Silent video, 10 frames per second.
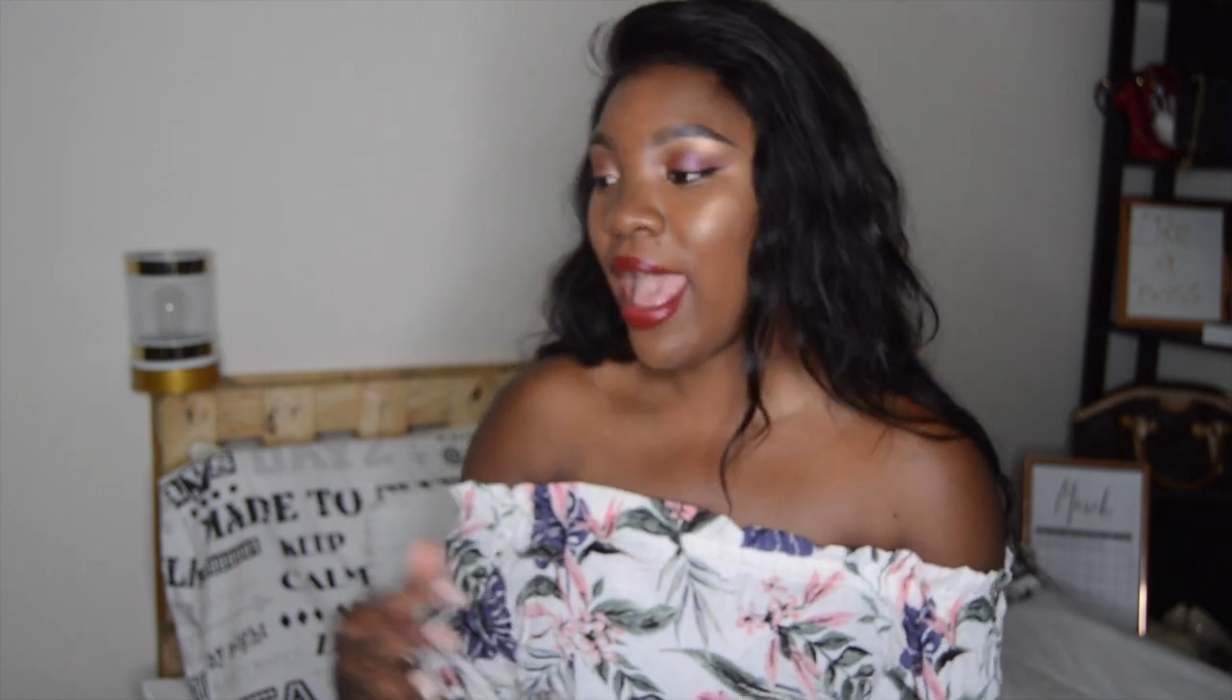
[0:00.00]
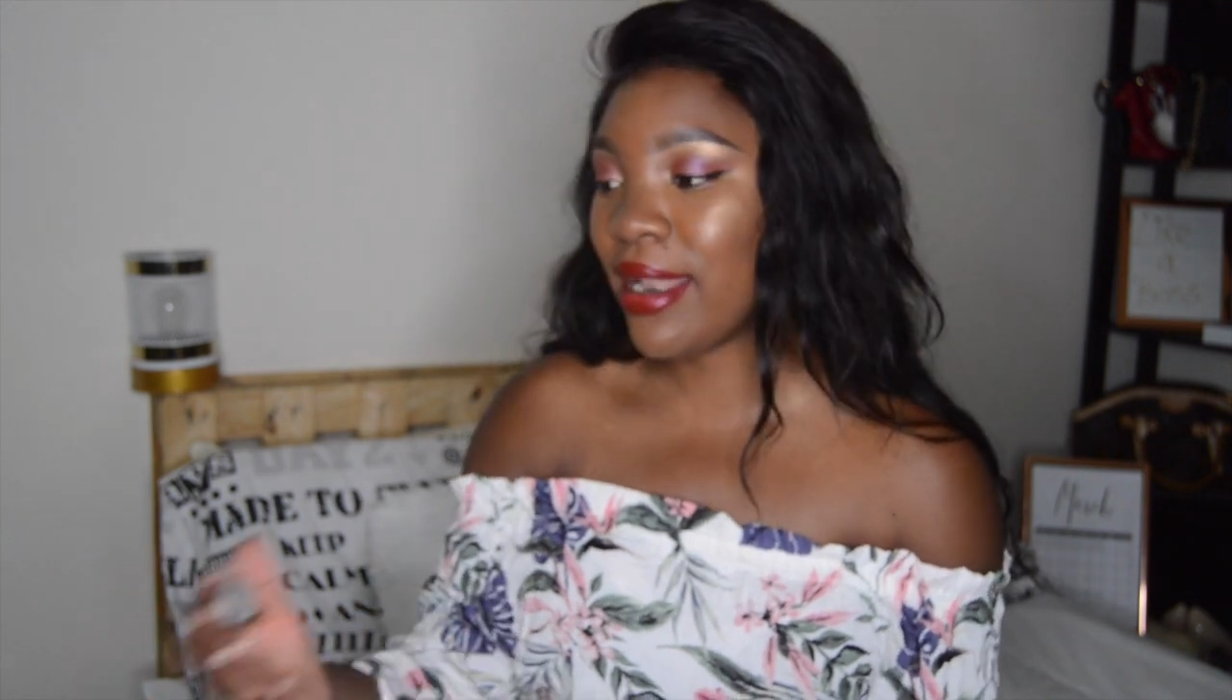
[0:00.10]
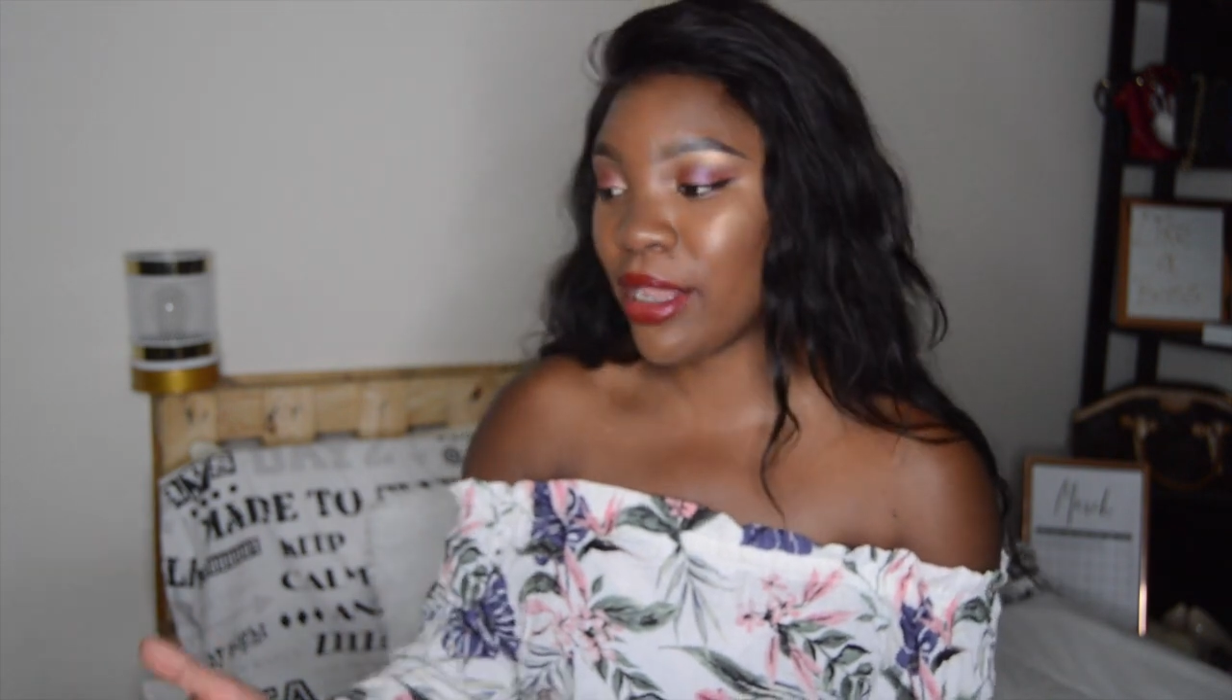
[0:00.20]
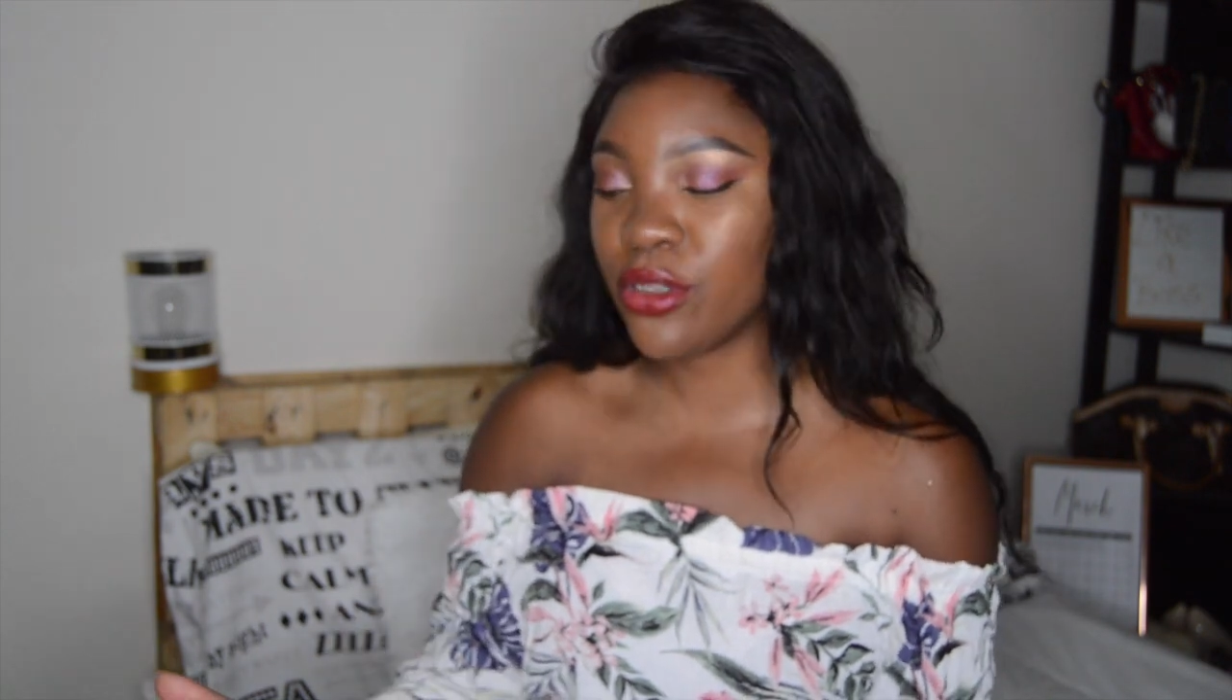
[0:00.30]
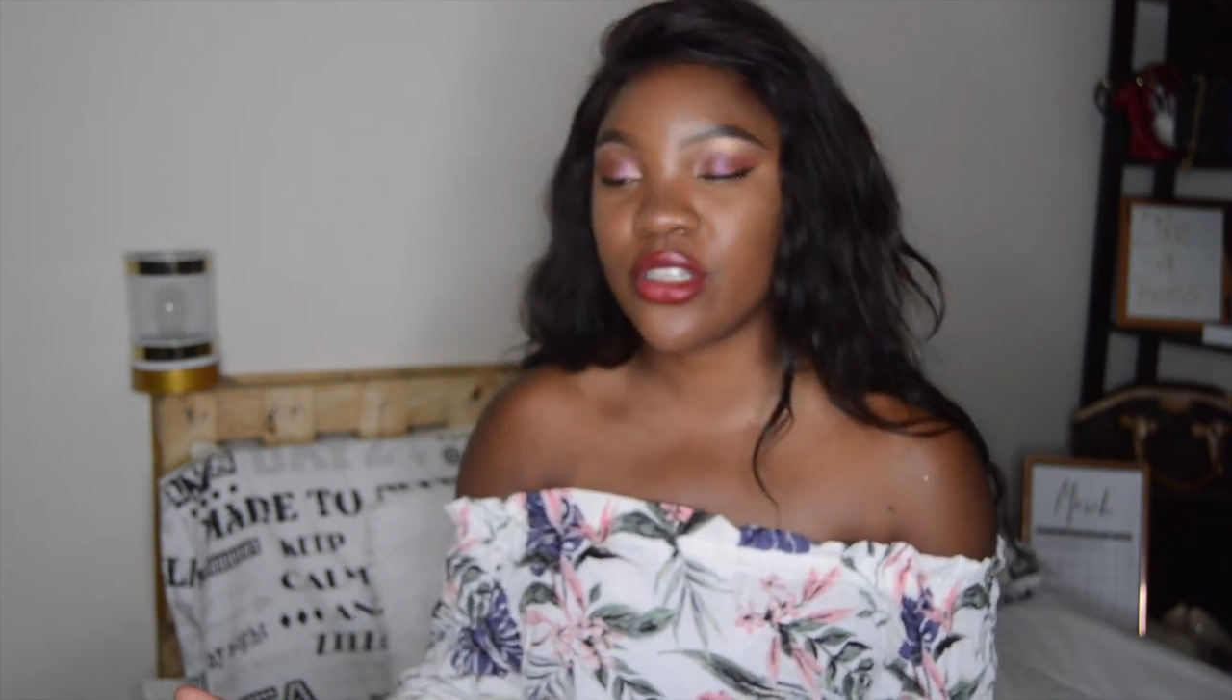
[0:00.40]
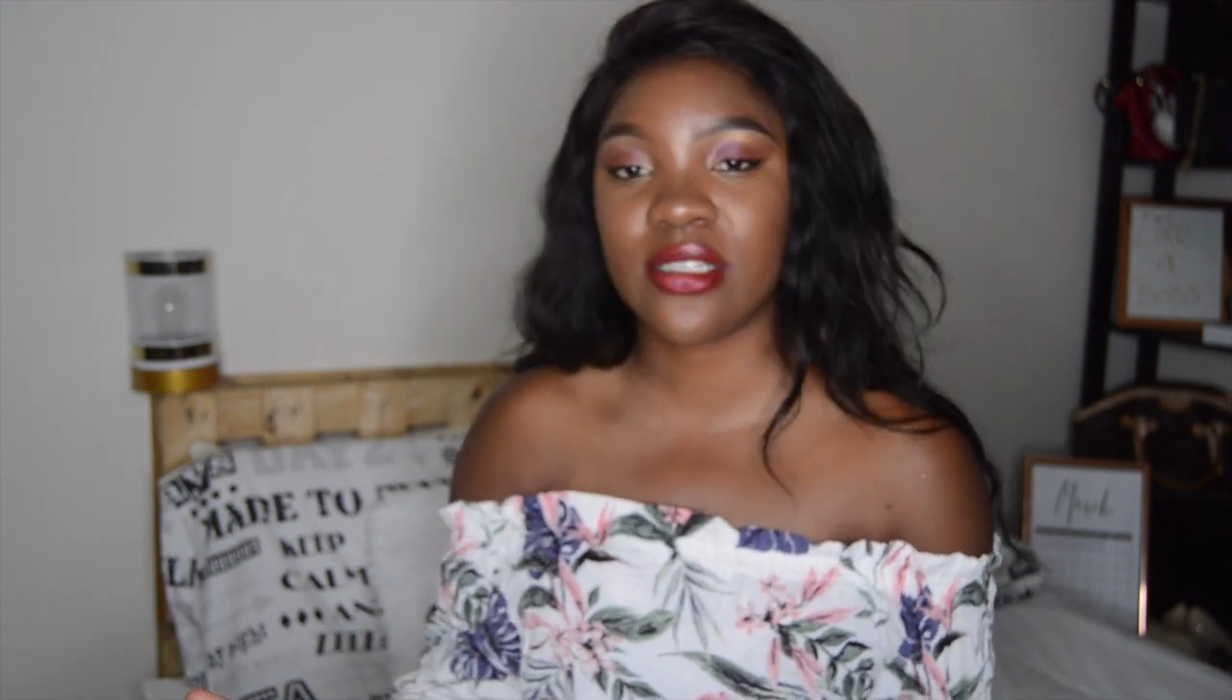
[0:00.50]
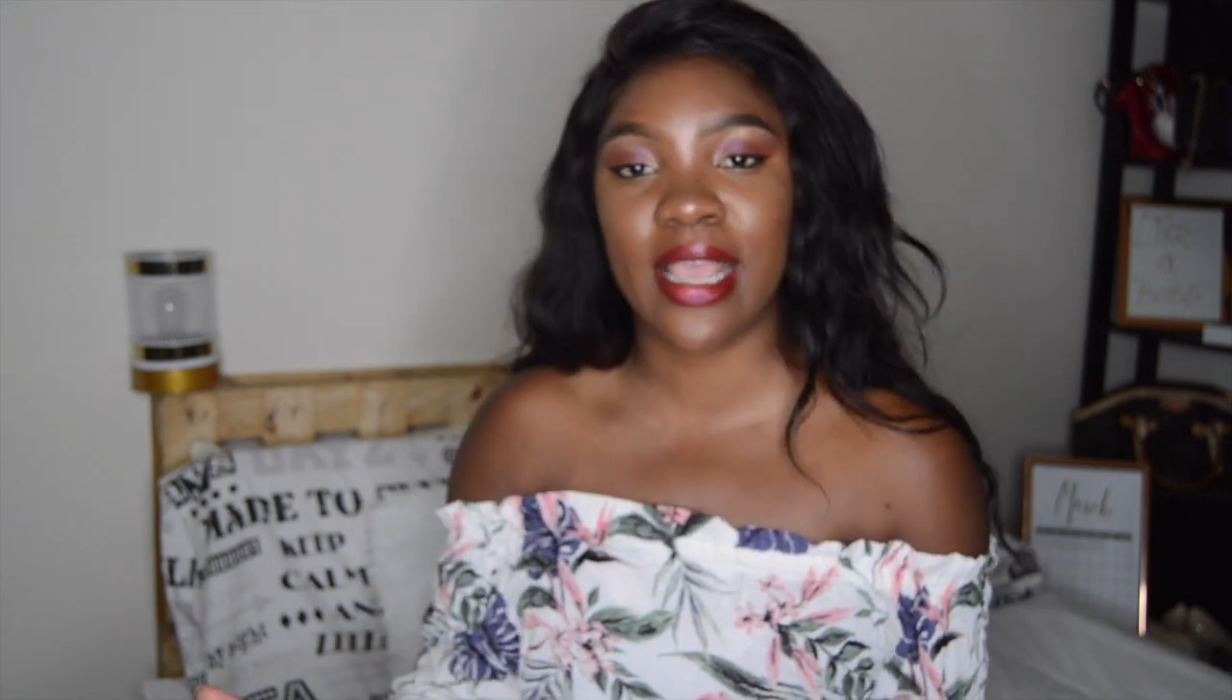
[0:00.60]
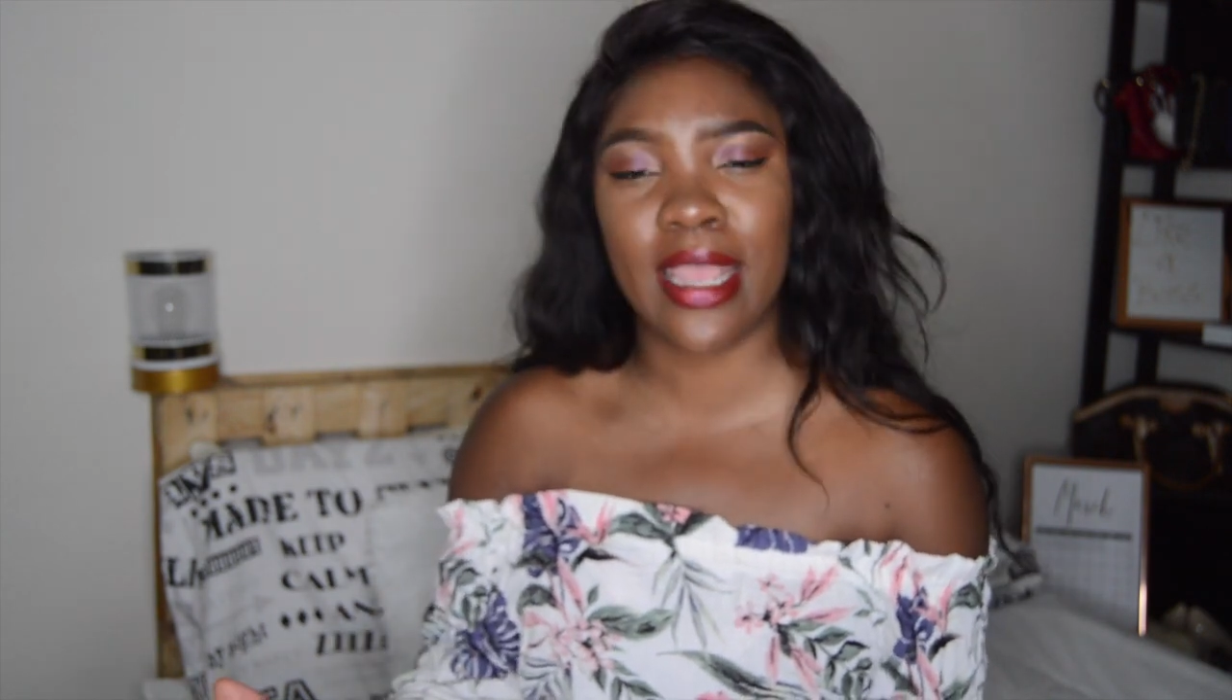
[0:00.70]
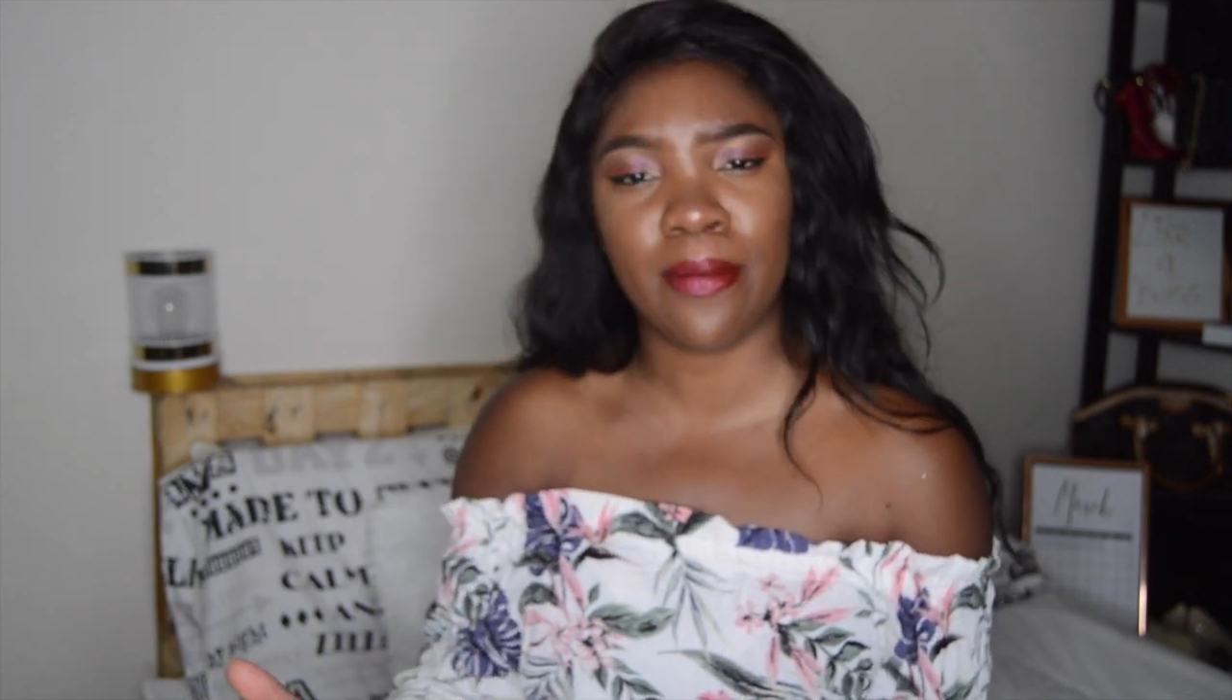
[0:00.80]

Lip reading: and I used to stay